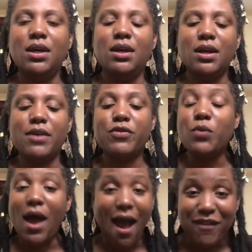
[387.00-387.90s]
If you
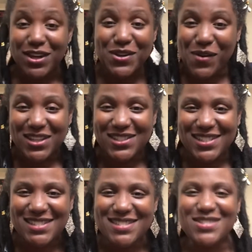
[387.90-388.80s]
have any
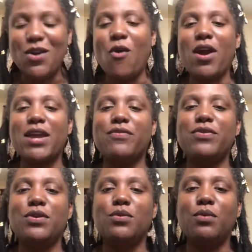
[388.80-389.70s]
questions or
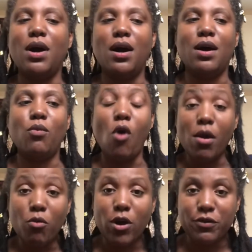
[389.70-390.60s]
if you
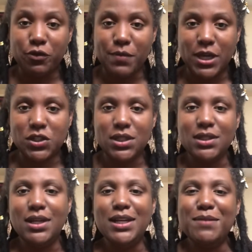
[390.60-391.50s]
want more
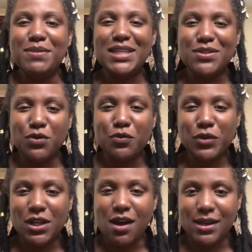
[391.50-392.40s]
information, please feel
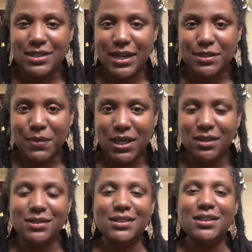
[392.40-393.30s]
free to contact
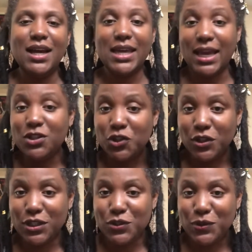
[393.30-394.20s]
me. Again,
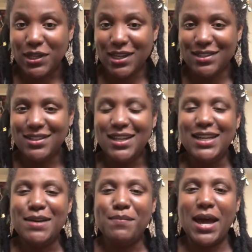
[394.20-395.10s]
Shirley Julian.
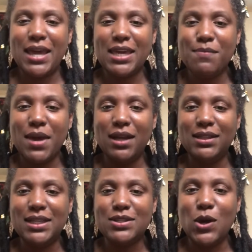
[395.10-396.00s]
My email
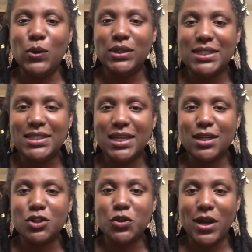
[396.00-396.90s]
is
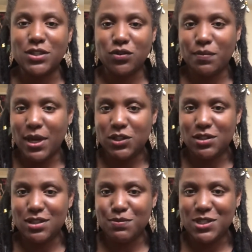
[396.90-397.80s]

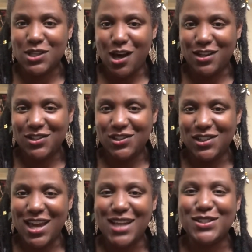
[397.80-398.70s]

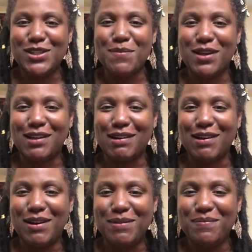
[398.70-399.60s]

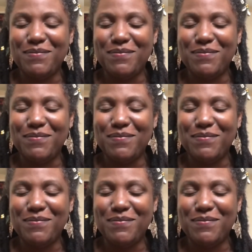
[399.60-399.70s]
holistictransformationsmassage@gmail.com.